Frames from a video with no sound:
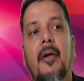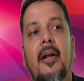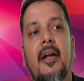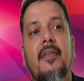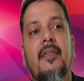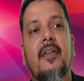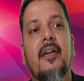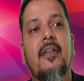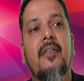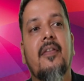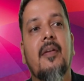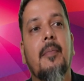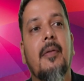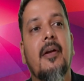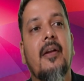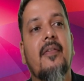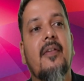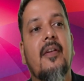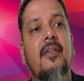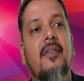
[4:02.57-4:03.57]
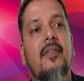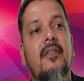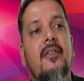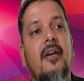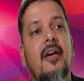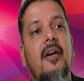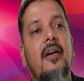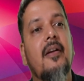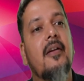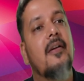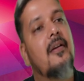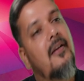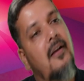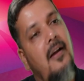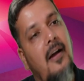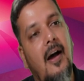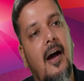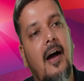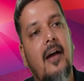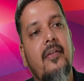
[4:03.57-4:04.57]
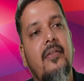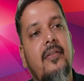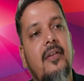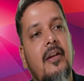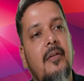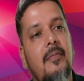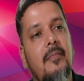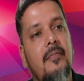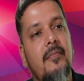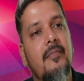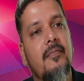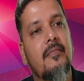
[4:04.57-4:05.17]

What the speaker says: the recipient is registered RCM.